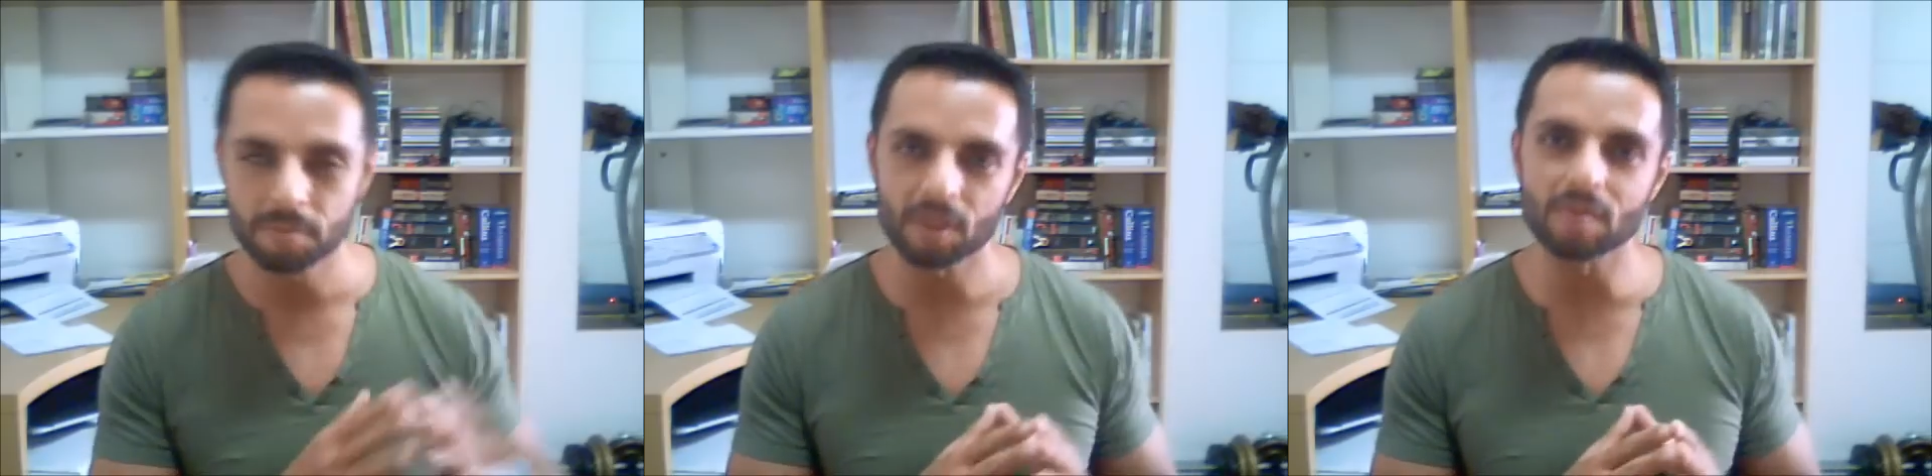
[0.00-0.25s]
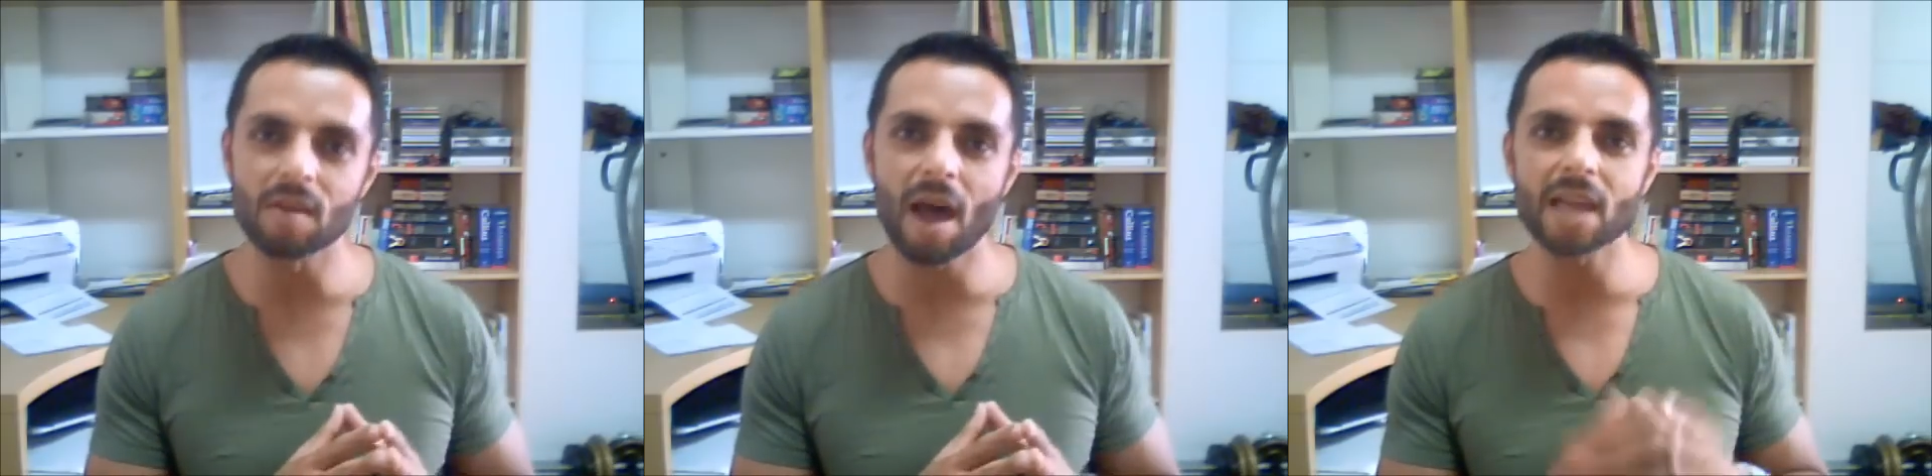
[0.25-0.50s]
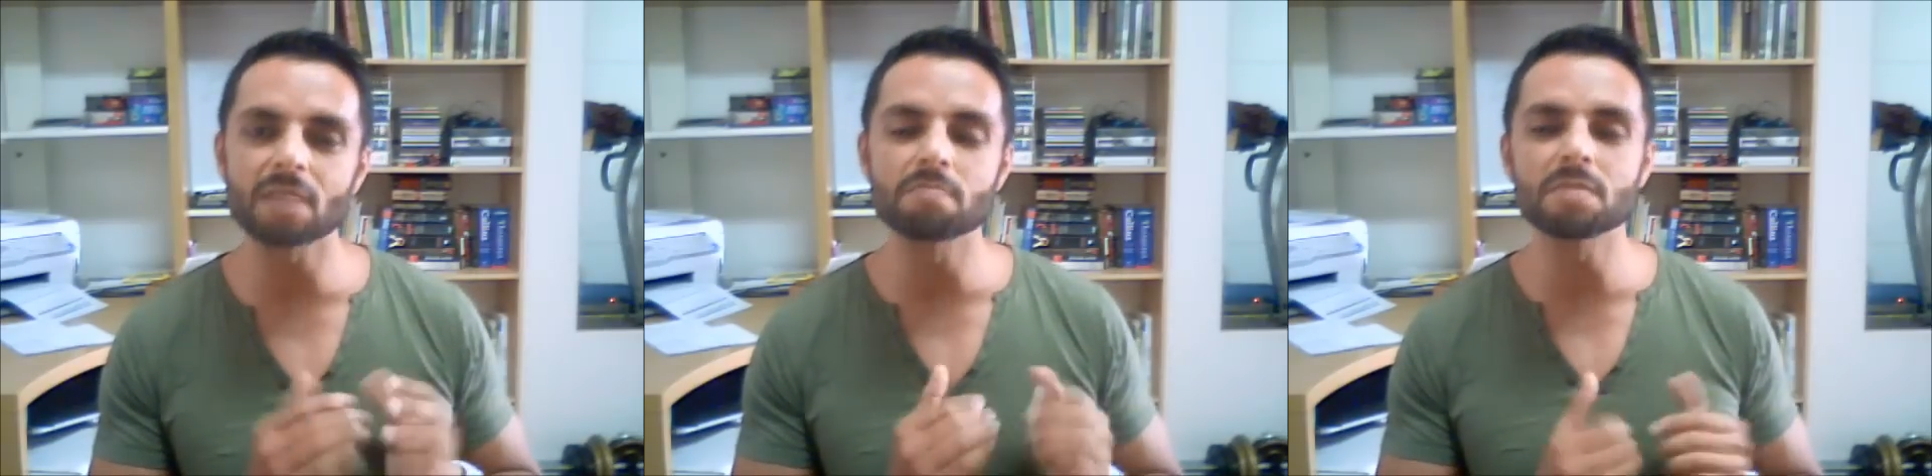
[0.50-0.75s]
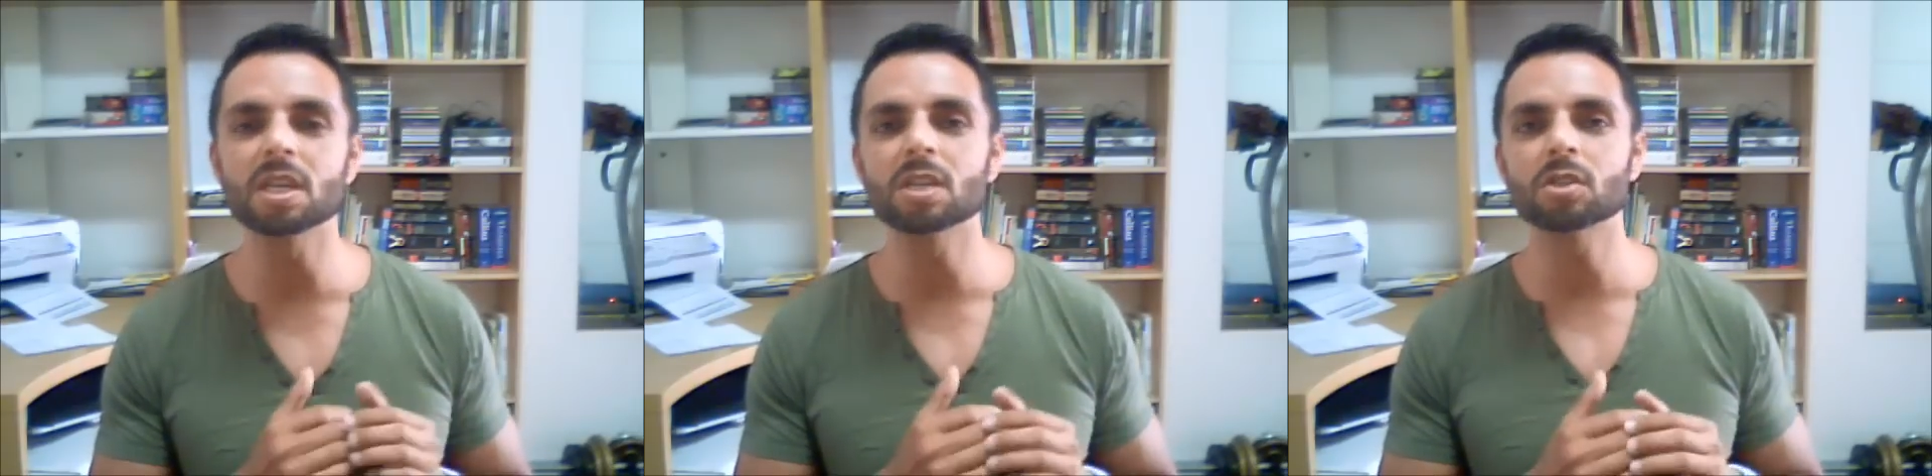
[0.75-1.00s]
diet
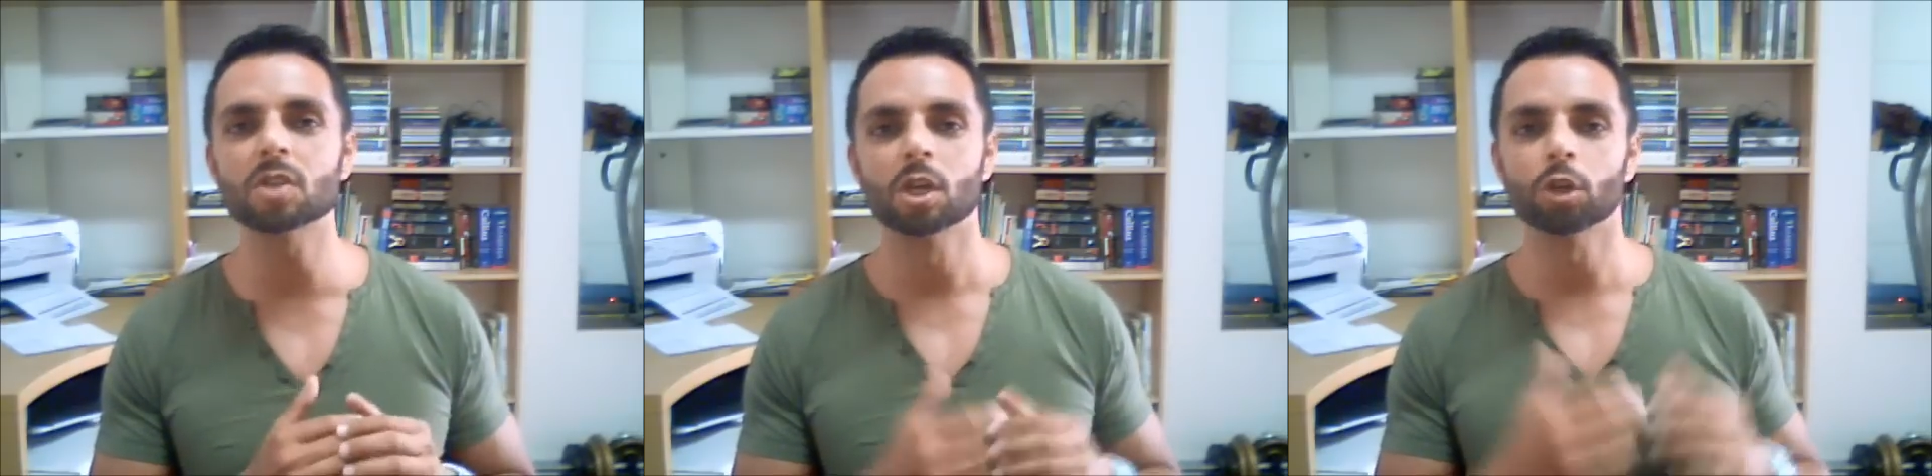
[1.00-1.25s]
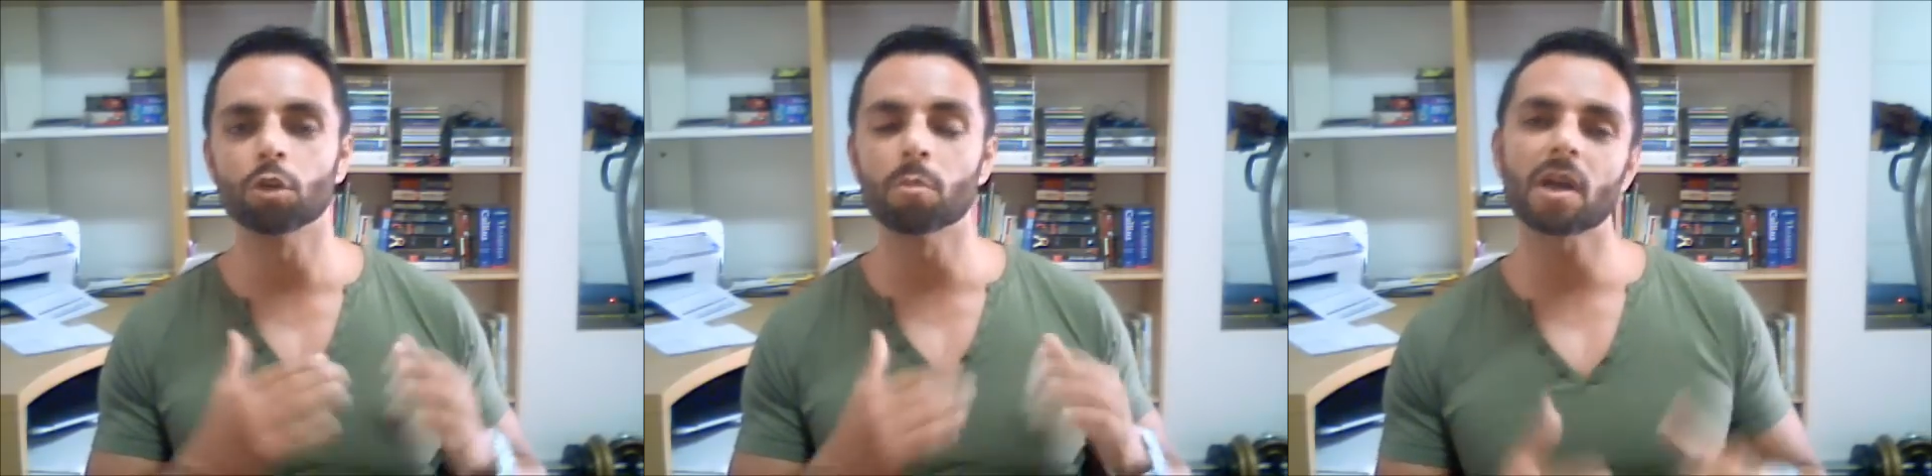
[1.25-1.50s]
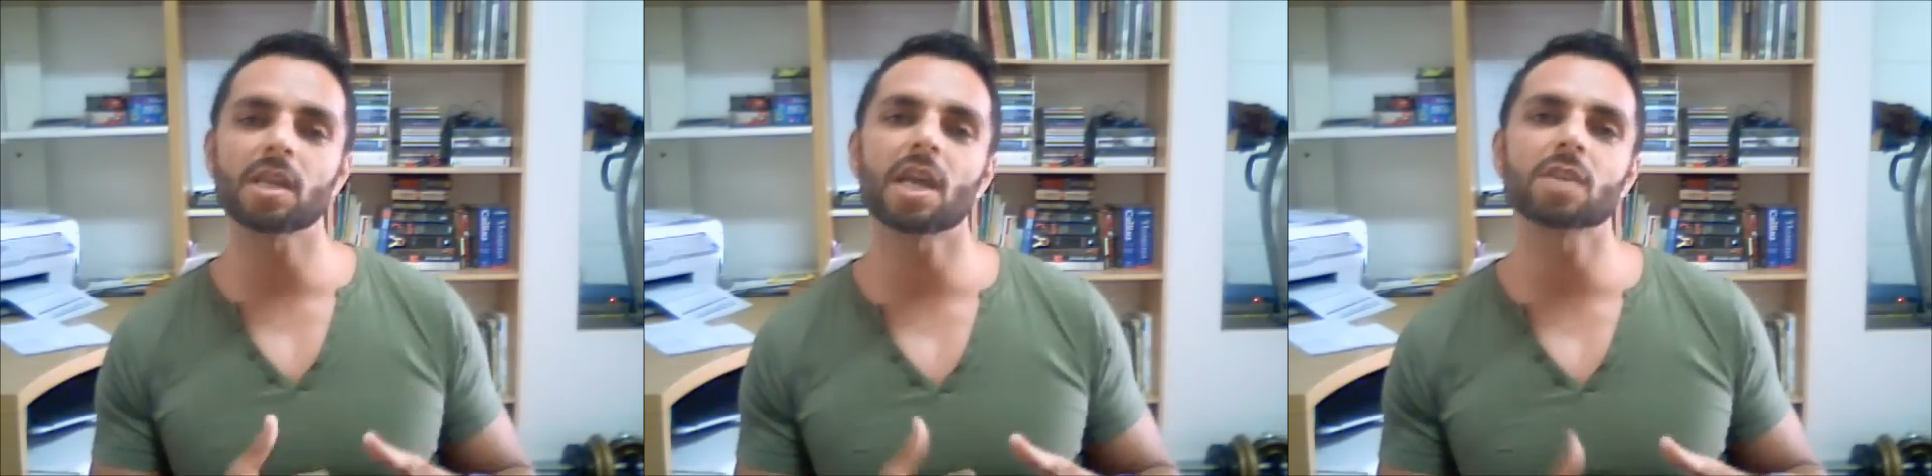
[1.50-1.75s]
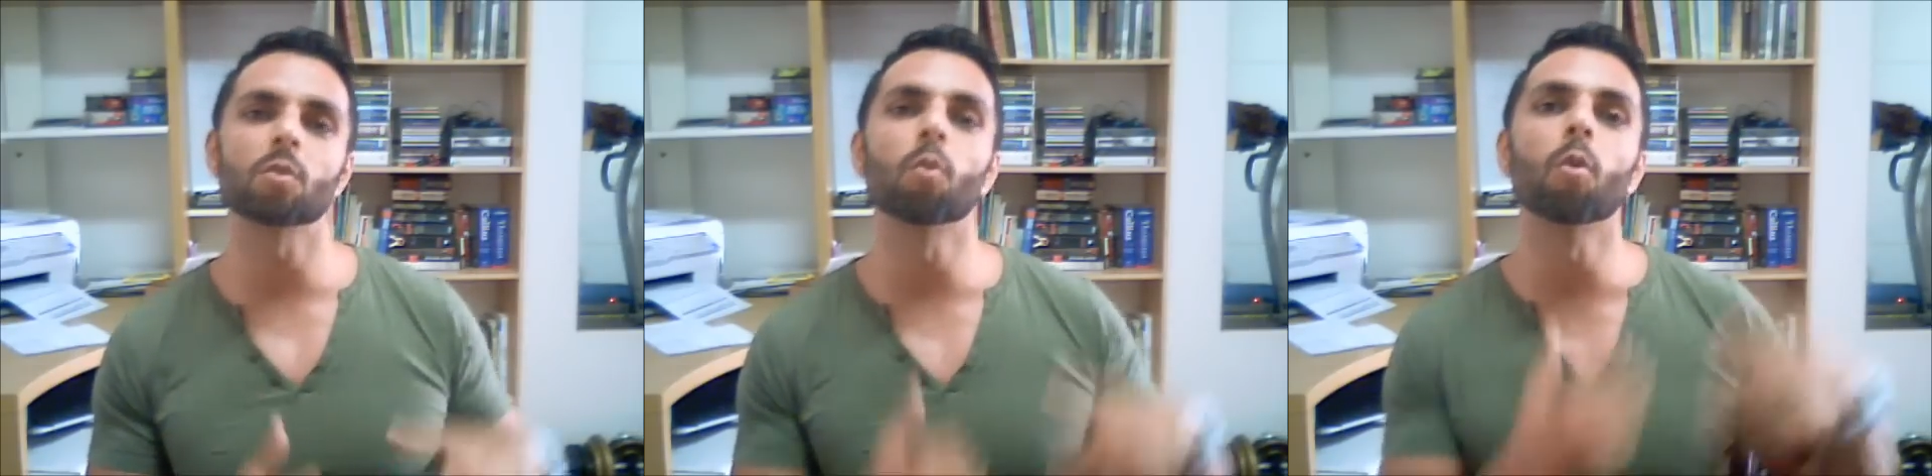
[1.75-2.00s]
means your body has
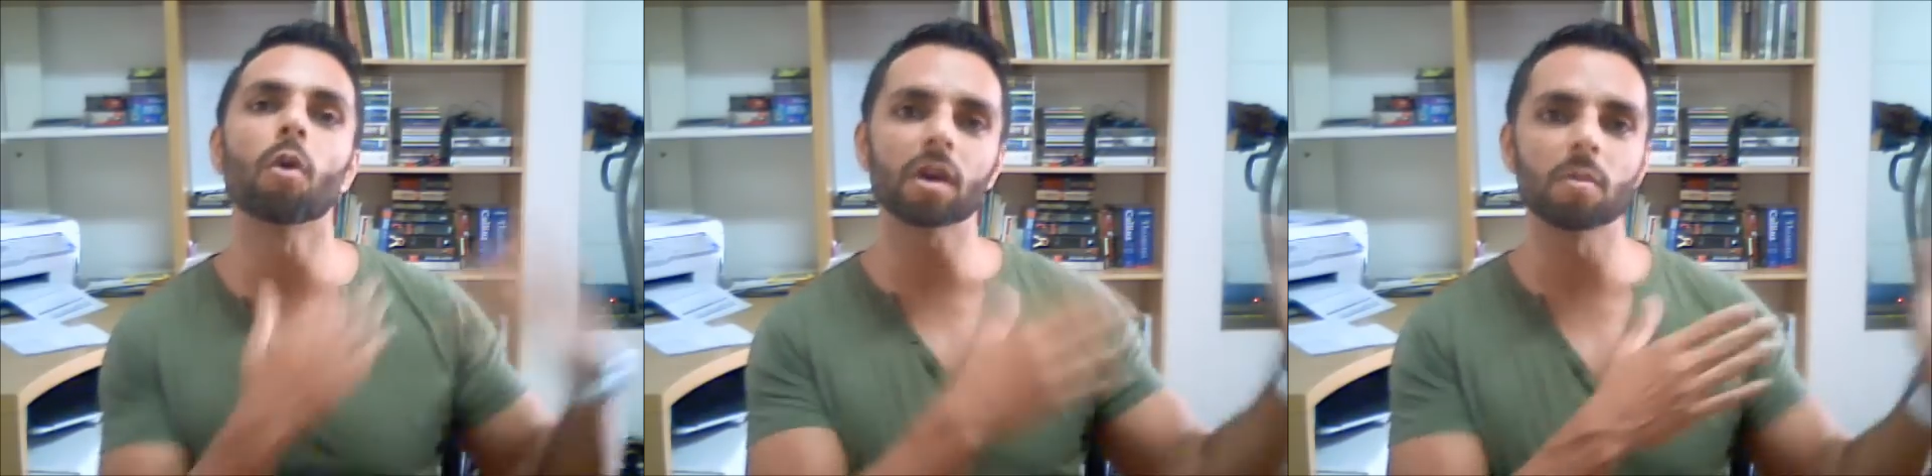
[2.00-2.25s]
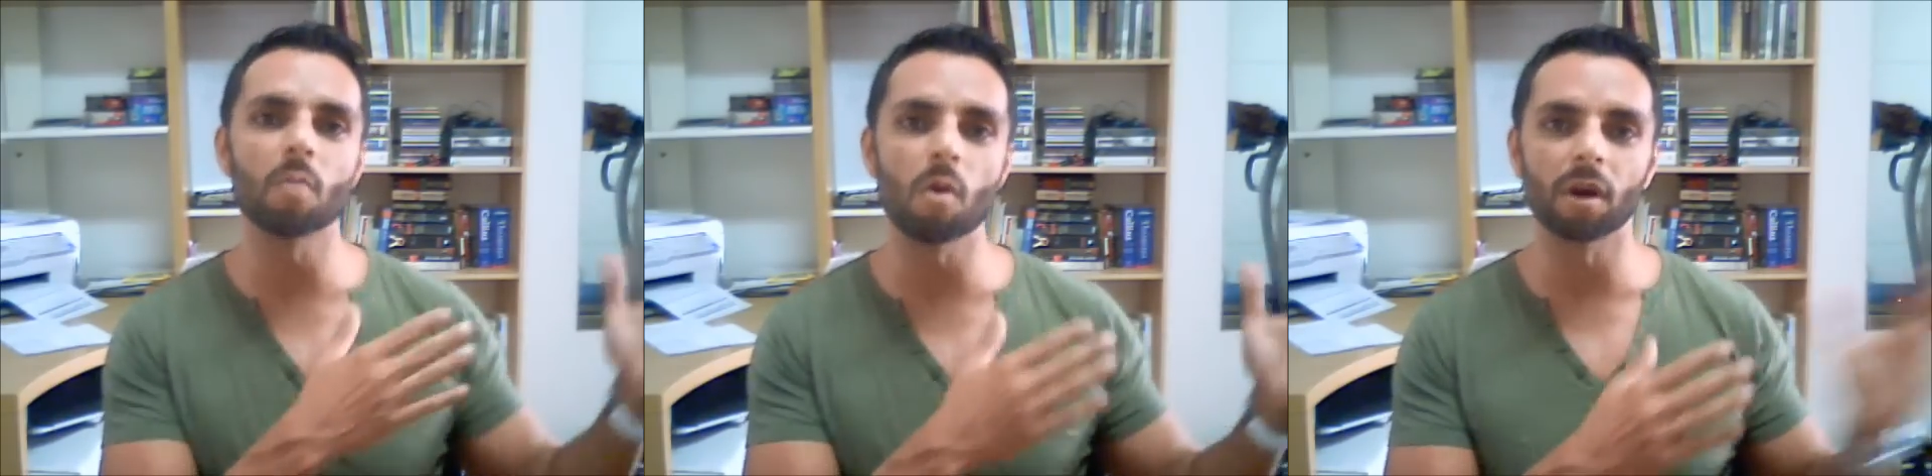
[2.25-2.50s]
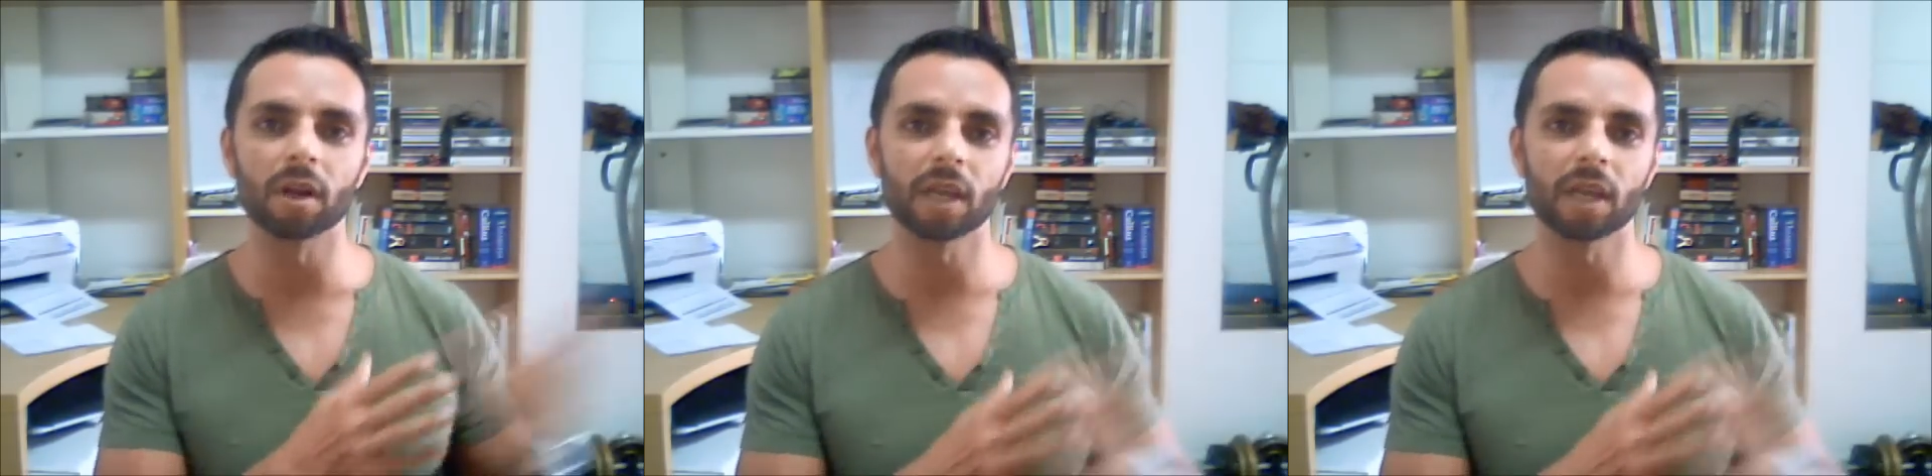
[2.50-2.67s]
to work more.